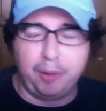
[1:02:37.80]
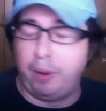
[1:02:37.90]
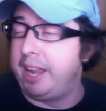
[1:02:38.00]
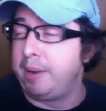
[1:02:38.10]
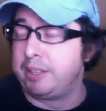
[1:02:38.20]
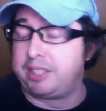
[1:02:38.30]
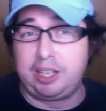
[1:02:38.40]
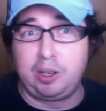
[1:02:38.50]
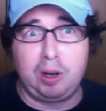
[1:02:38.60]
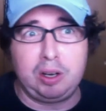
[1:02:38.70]
way, anyone see
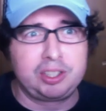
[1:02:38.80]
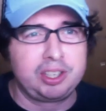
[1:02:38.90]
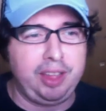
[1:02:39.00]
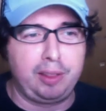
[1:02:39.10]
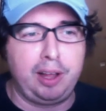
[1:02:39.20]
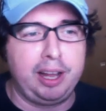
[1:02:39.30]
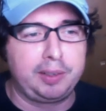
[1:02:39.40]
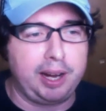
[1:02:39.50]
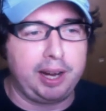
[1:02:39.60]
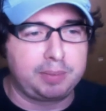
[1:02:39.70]
Cars? That line
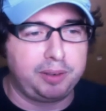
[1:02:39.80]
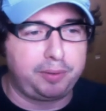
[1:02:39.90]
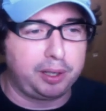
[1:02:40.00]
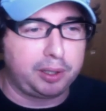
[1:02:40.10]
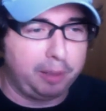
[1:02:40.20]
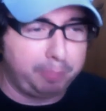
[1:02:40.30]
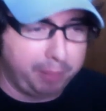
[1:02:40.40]
cracks me the fuck up. But